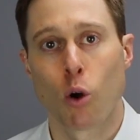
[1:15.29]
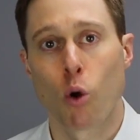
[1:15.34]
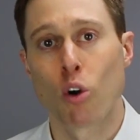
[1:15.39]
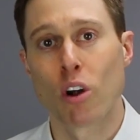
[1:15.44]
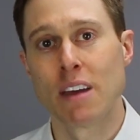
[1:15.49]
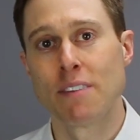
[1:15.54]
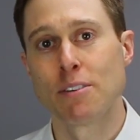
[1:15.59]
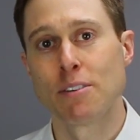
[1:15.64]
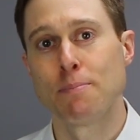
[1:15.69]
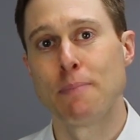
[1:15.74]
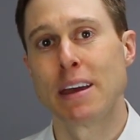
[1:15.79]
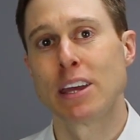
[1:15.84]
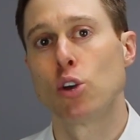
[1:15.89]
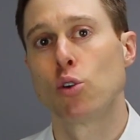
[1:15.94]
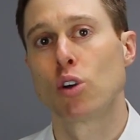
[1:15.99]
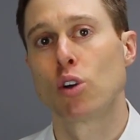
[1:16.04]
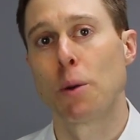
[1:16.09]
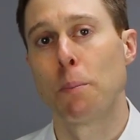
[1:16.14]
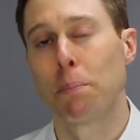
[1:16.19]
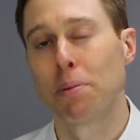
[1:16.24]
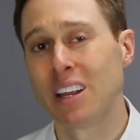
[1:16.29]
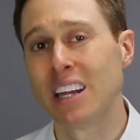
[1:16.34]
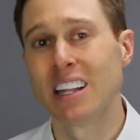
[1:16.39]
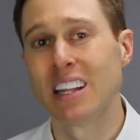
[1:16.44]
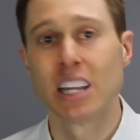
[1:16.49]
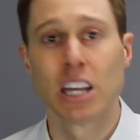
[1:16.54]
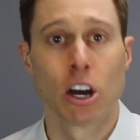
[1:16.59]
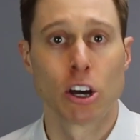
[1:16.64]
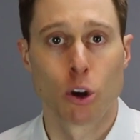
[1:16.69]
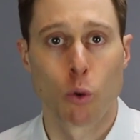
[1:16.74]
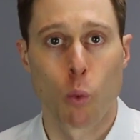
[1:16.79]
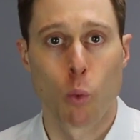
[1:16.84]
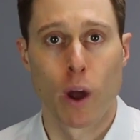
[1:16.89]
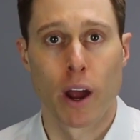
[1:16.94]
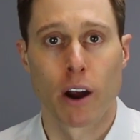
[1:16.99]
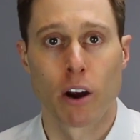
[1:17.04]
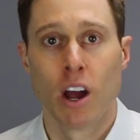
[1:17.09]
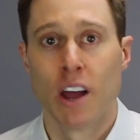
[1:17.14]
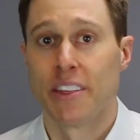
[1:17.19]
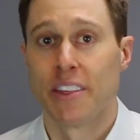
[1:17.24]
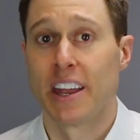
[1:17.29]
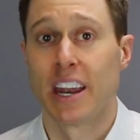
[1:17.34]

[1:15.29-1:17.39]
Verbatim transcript: or even make you completely unaware